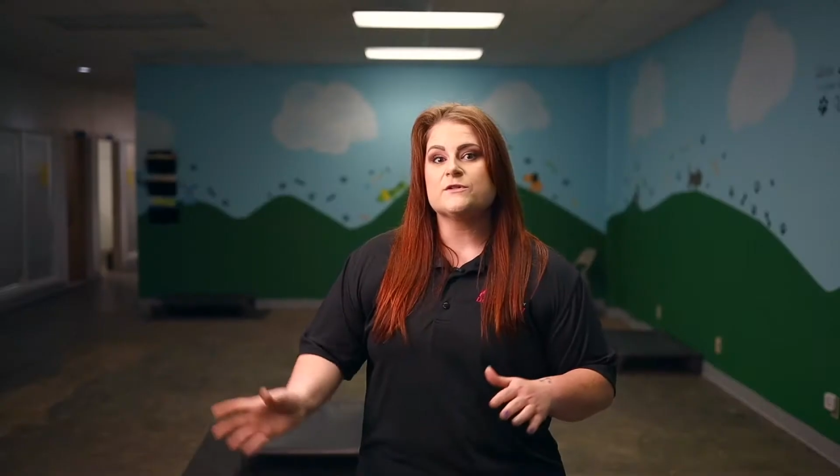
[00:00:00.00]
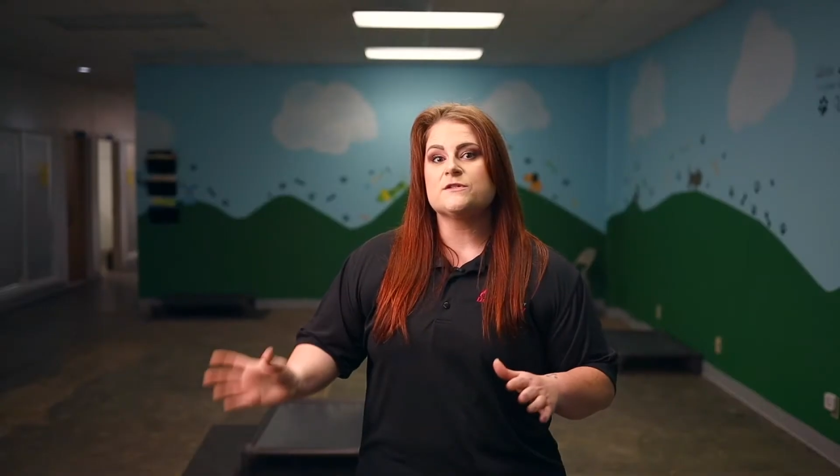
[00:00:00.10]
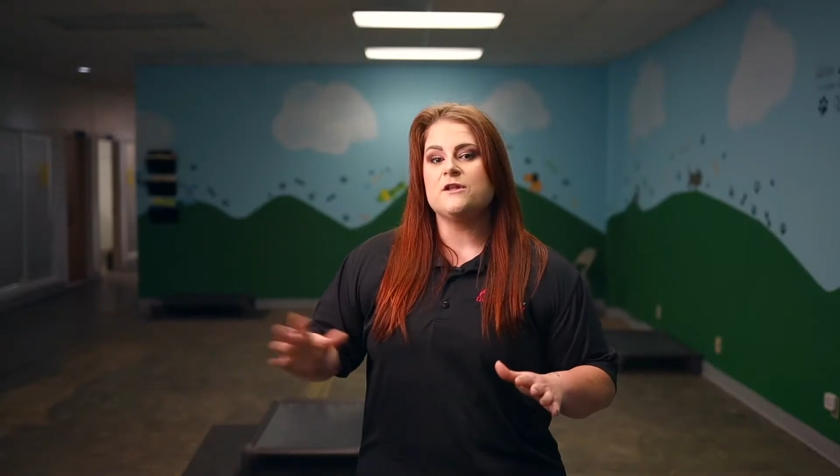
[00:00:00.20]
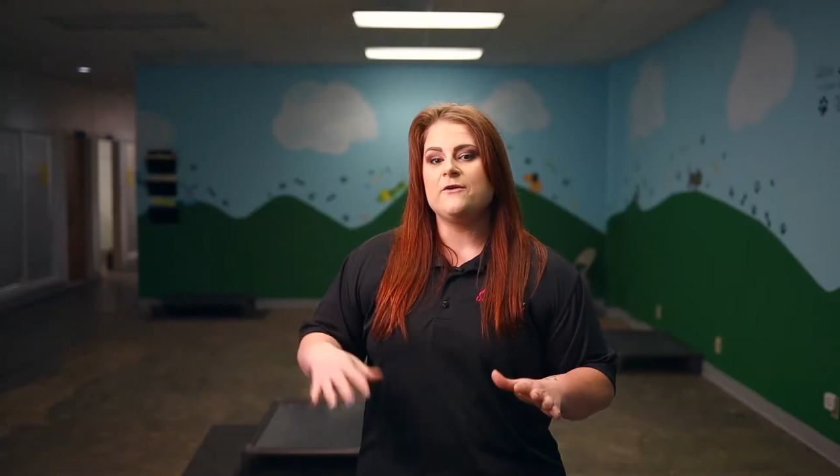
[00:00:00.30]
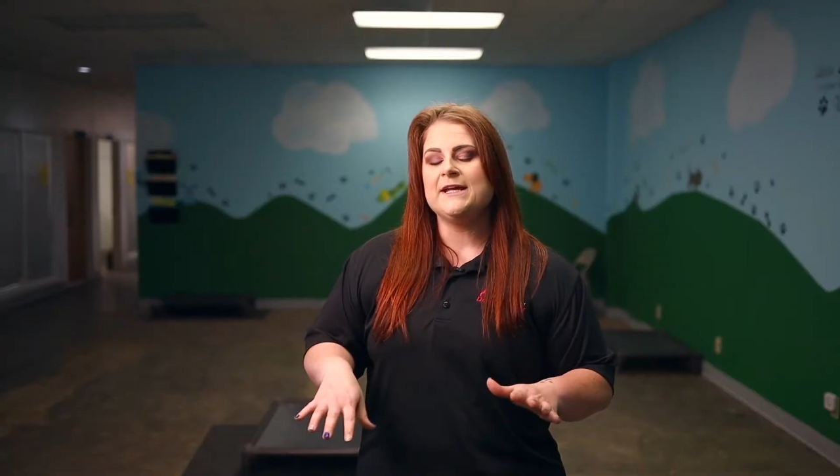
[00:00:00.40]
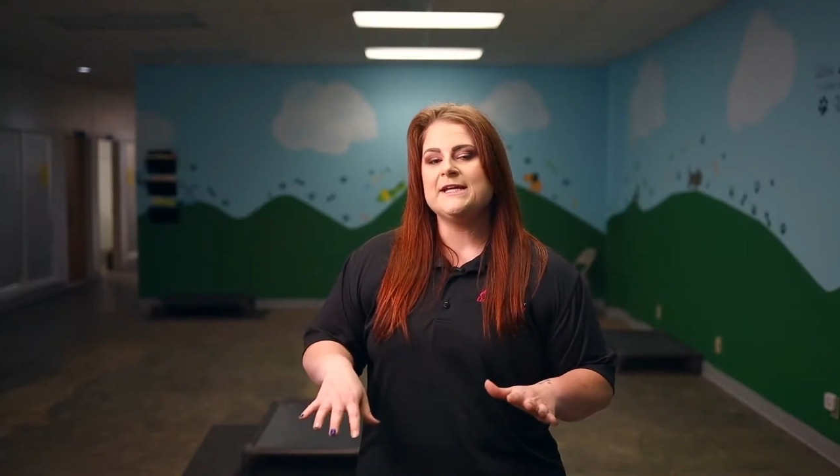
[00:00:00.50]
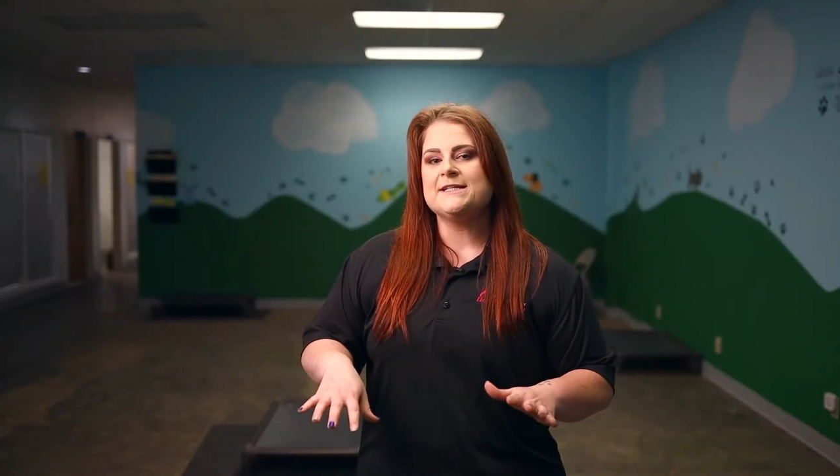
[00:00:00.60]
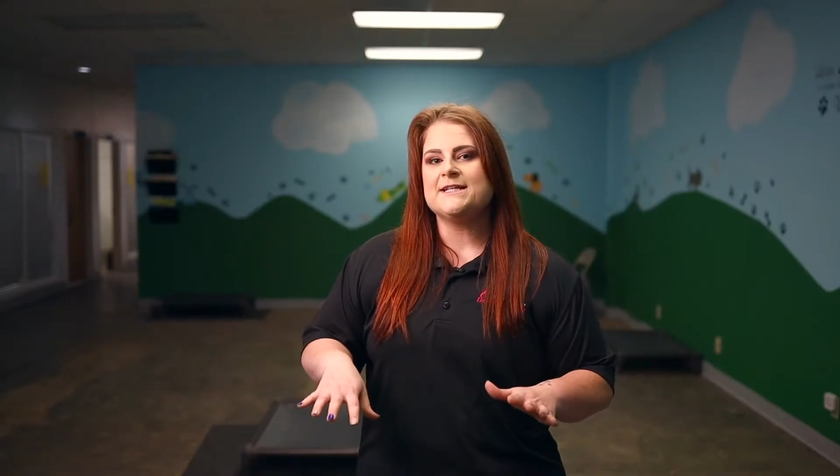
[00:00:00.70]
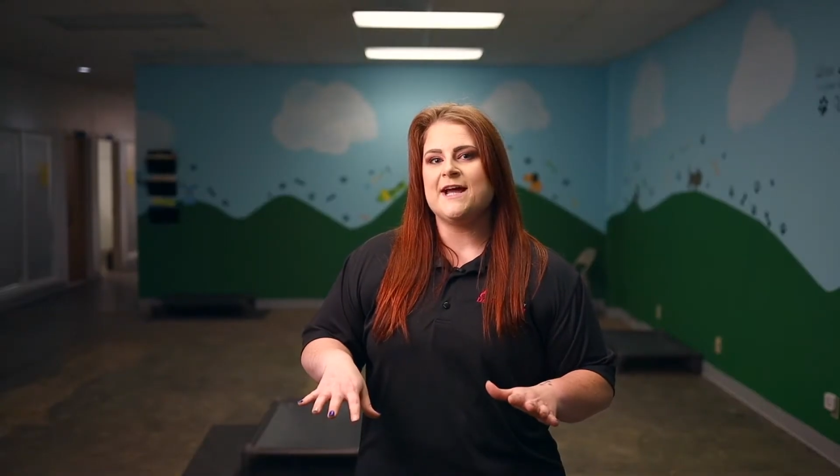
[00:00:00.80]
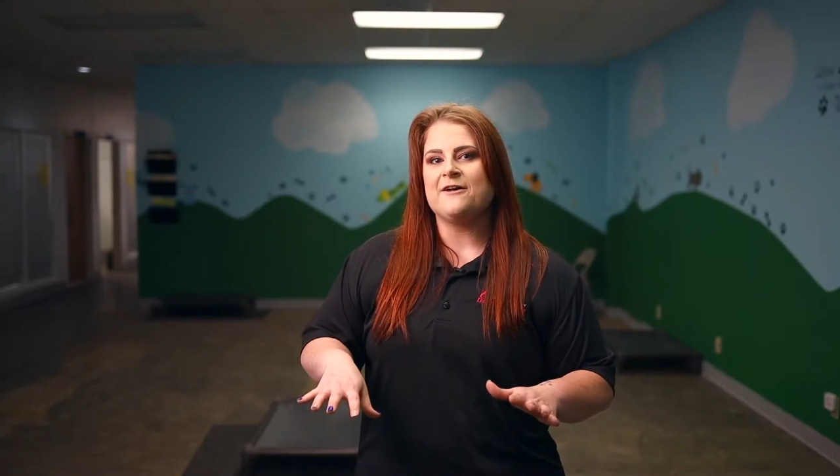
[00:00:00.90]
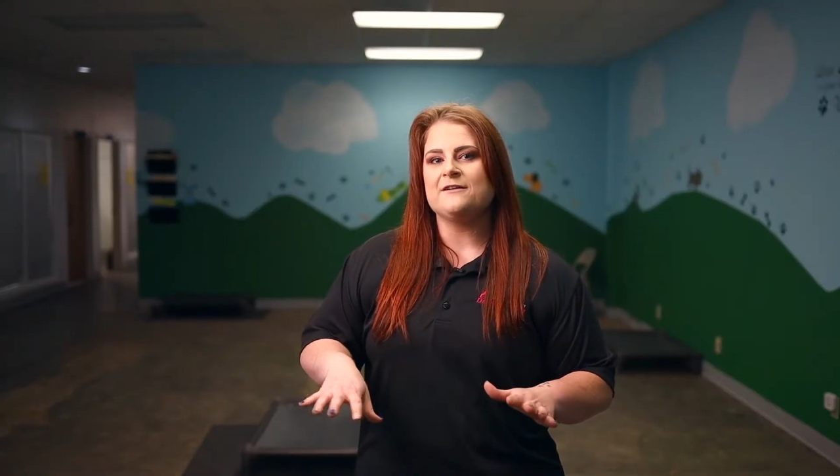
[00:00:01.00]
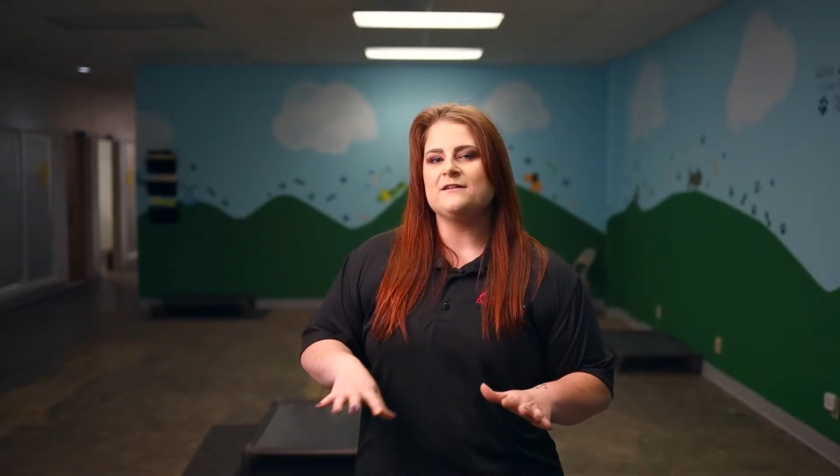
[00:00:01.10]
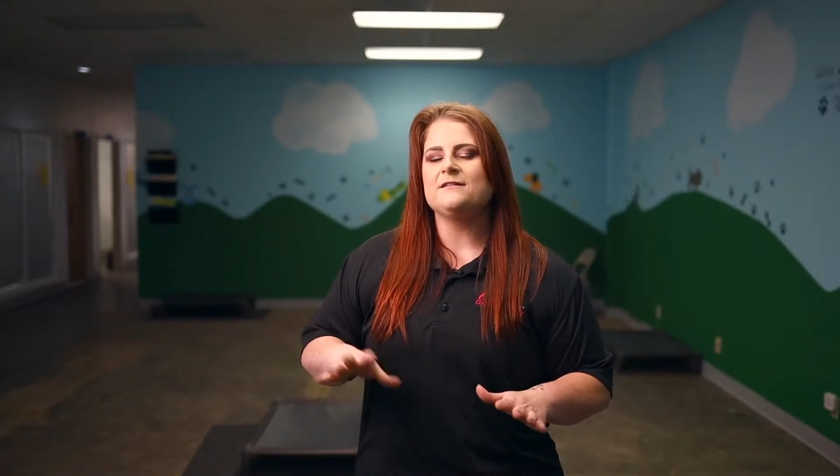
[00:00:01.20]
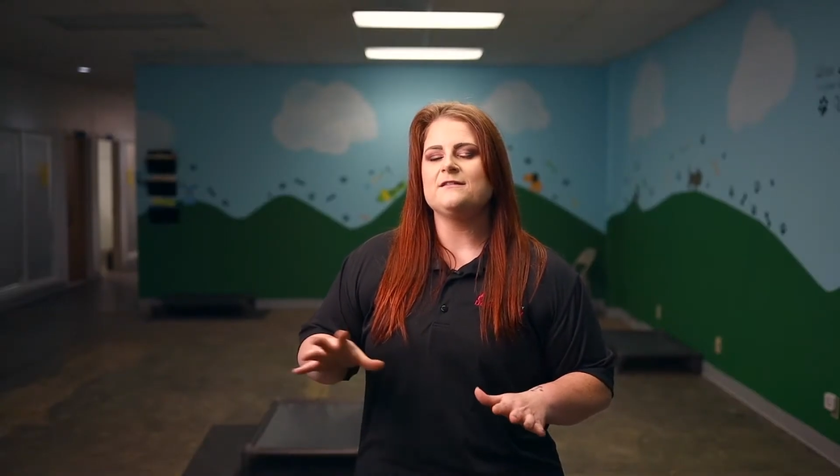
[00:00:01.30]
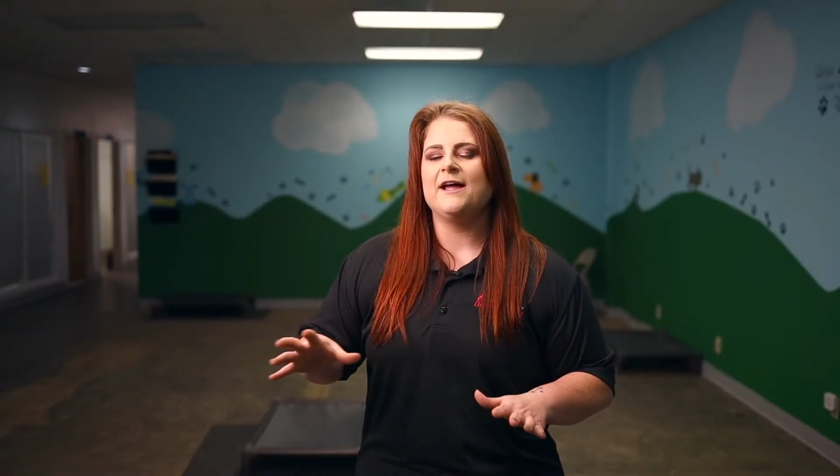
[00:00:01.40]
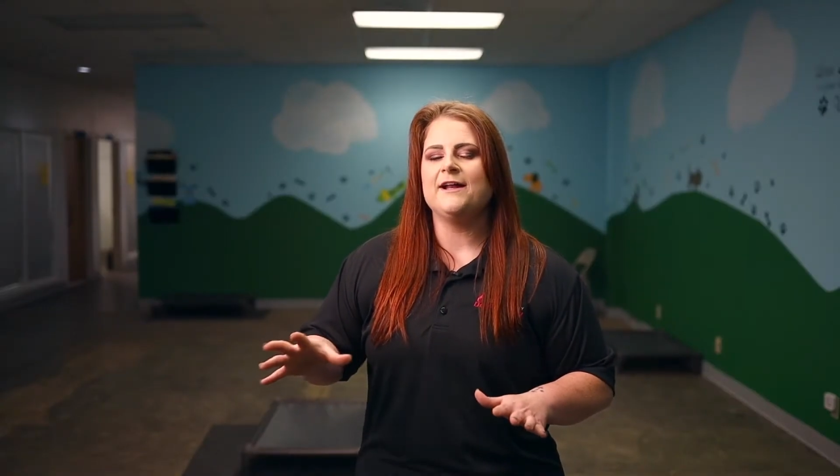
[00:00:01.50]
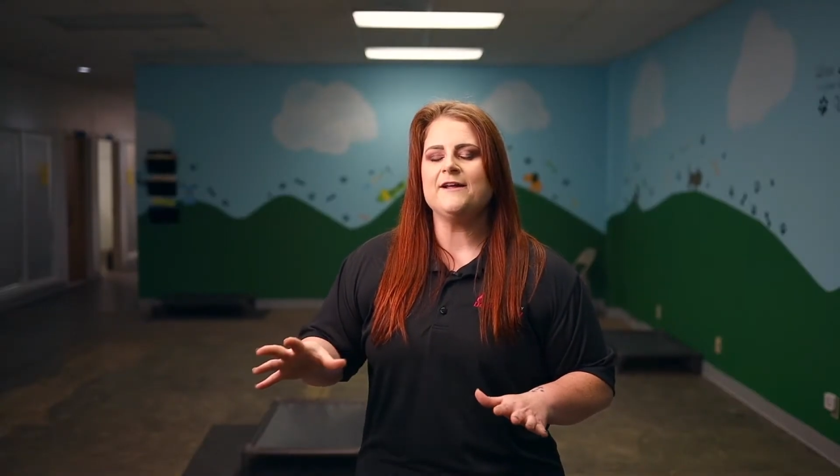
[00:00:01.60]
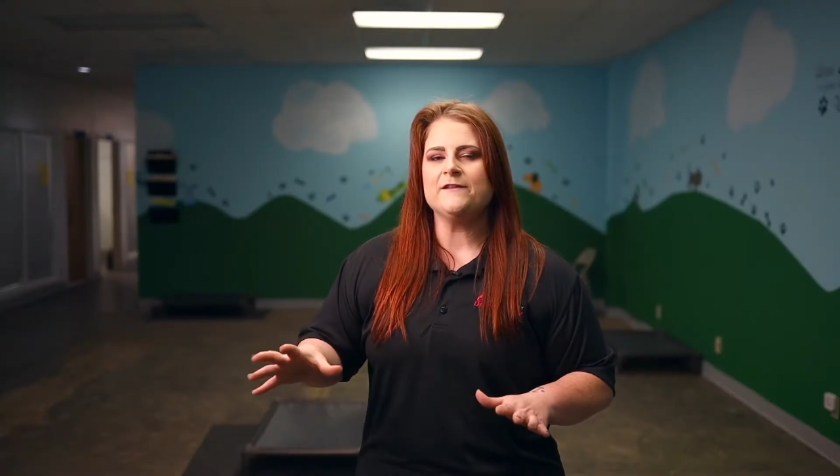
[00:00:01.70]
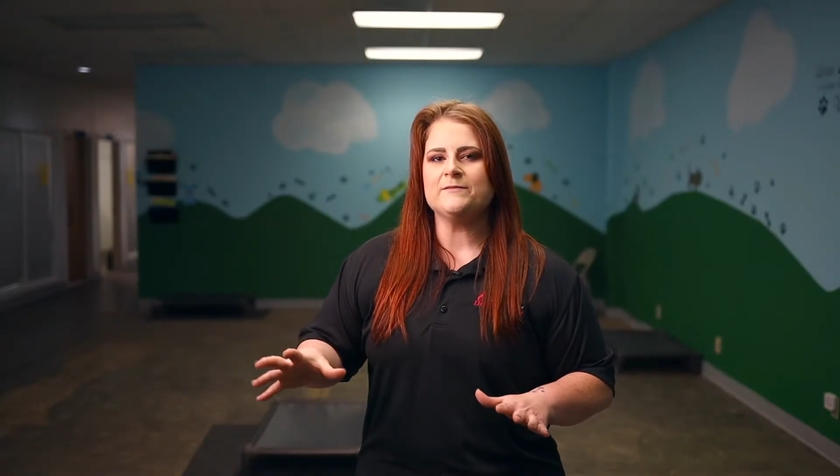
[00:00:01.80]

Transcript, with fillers: slowing it down, letting